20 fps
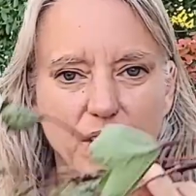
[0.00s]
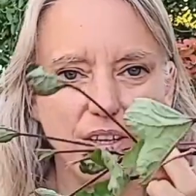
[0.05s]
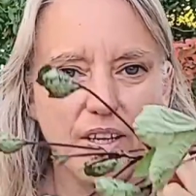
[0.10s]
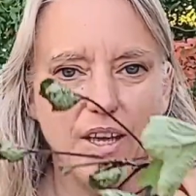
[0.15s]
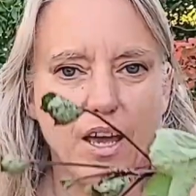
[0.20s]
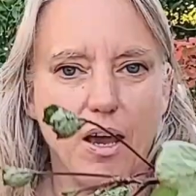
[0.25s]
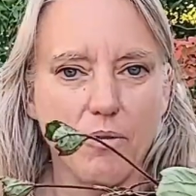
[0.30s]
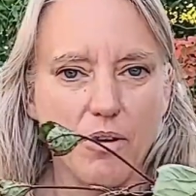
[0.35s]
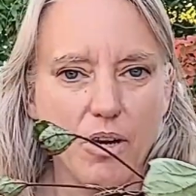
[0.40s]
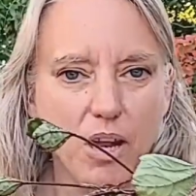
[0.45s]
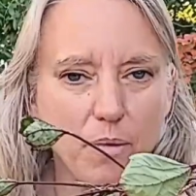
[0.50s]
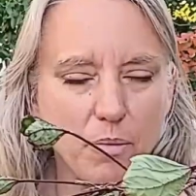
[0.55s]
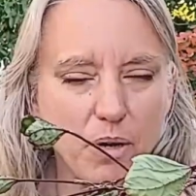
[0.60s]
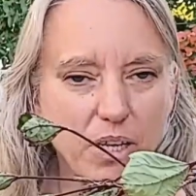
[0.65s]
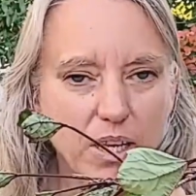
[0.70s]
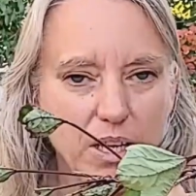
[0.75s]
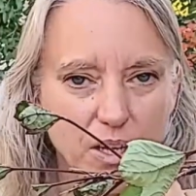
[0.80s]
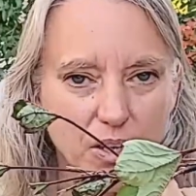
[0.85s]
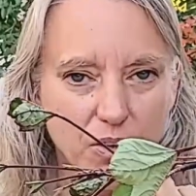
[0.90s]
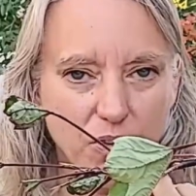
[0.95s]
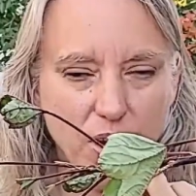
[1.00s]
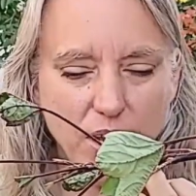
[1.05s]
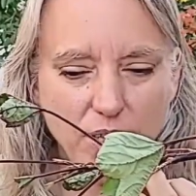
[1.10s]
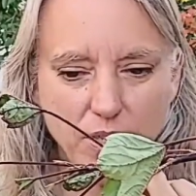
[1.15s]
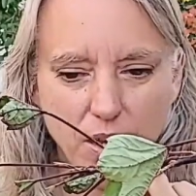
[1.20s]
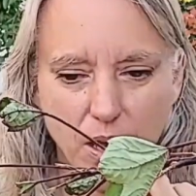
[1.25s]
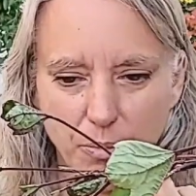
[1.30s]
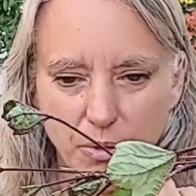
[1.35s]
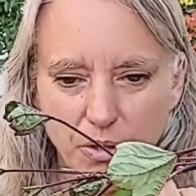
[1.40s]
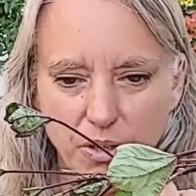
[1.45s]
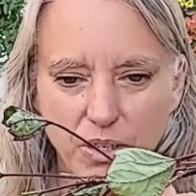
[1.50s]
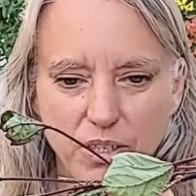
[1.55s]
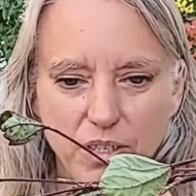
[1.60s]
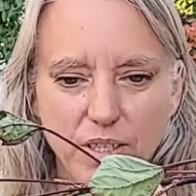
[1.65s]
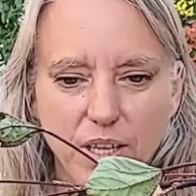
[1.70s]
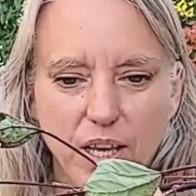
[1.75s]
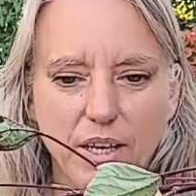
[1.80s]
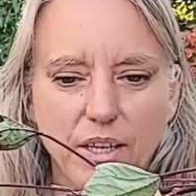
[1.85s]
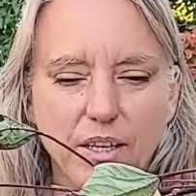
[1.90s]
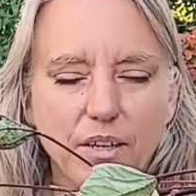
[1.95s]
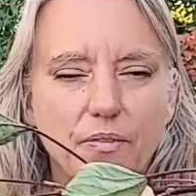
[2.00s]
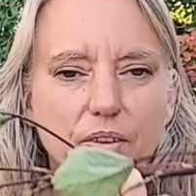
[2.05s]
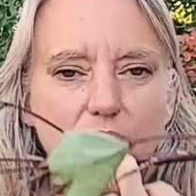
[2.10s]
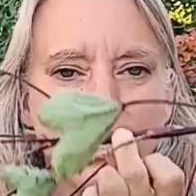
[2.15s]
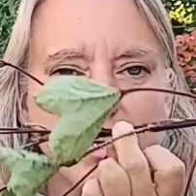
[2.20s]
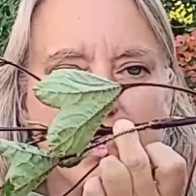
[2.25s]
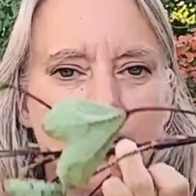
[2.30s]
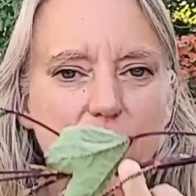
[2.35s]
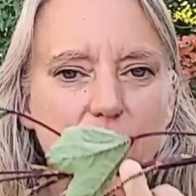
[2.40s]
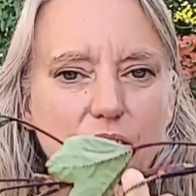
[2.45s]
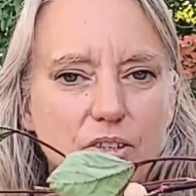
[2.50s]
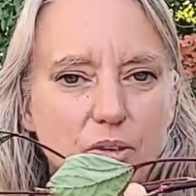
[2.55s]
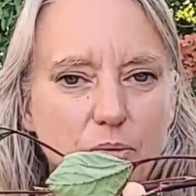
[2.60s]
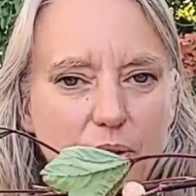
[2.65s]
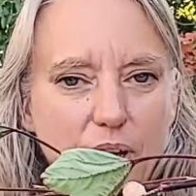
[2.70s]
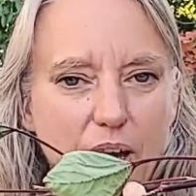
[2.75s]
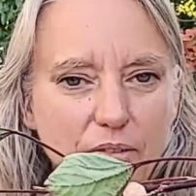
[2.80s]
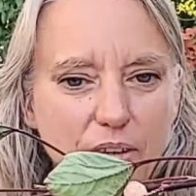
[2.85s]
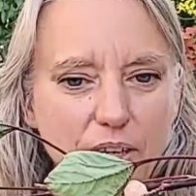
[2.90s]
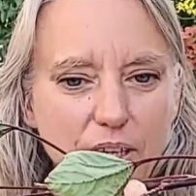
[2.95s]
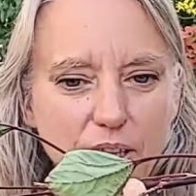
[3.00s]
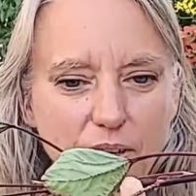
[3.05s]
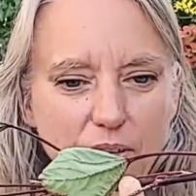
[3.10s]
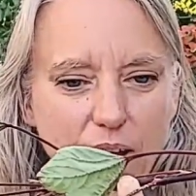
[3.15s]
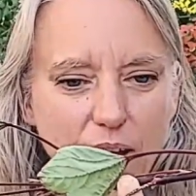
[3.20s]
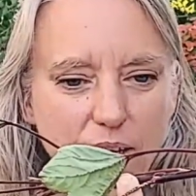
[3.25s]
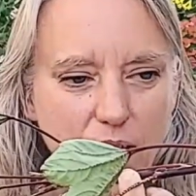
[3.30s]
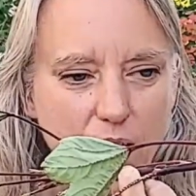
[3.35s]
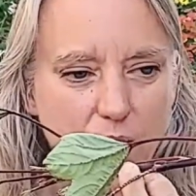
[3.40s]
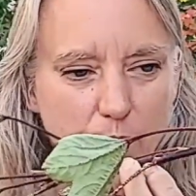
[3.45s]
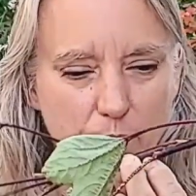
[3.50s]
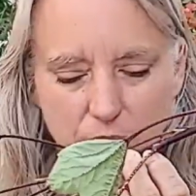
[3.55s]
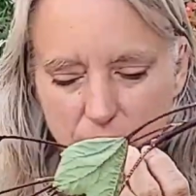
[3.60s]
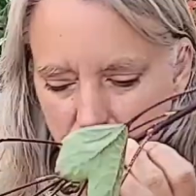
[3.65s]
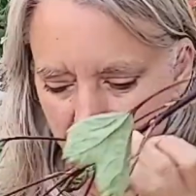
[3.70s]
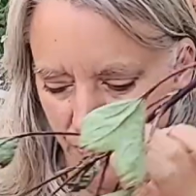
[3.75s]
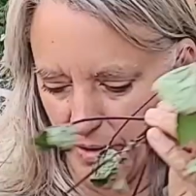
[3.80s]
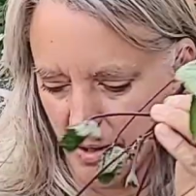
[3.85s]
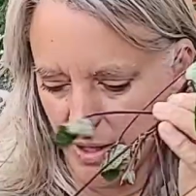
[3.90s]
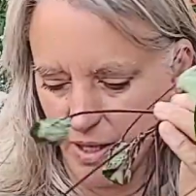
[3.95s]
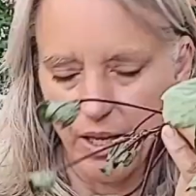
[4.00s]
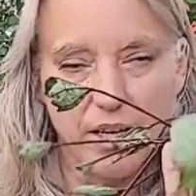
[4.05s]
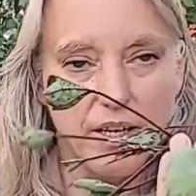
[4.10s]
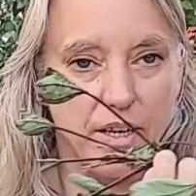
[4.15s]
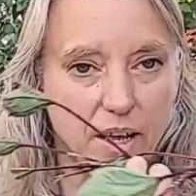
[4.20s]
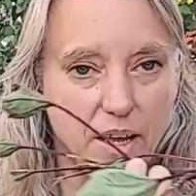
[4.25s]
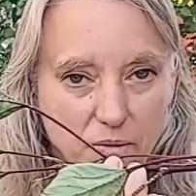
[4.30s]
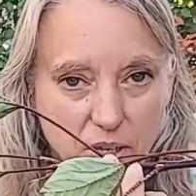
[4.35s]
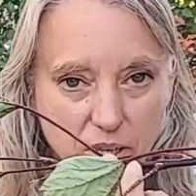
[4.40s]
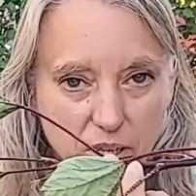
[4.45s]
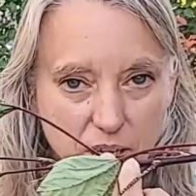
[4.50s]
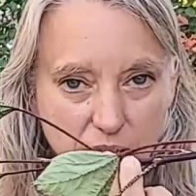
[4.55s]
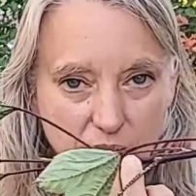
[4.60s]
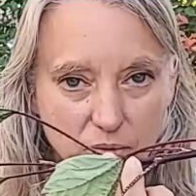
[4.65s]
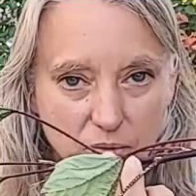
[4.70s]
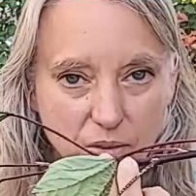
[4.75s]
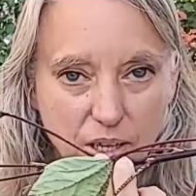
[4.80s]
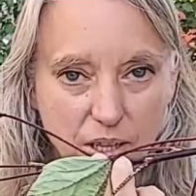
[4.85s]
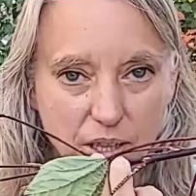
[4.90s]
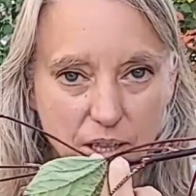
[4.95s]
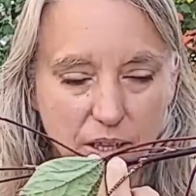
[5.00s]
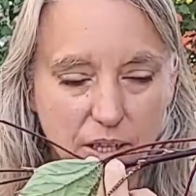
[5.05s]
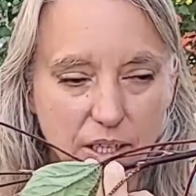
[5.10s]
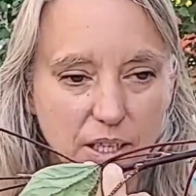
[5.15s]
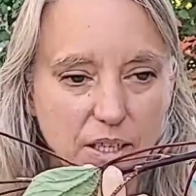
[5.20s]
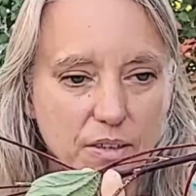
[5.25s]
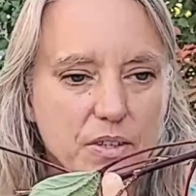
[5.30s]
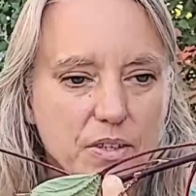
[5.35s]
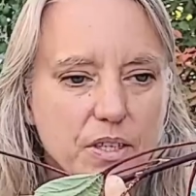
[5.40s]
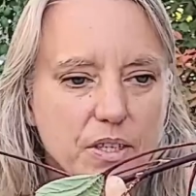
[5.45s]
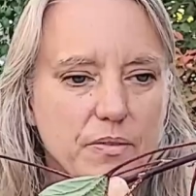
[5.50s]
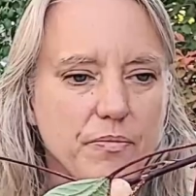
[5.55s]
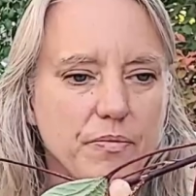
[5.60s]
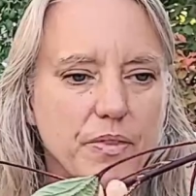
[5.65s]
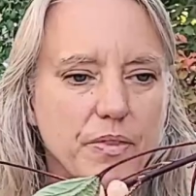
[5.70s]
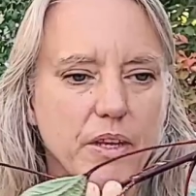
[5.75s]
Yeah, we're not bringing a grasshopper inside. So we got rid of the grasshopper. Now we're going to get rid of the leaves.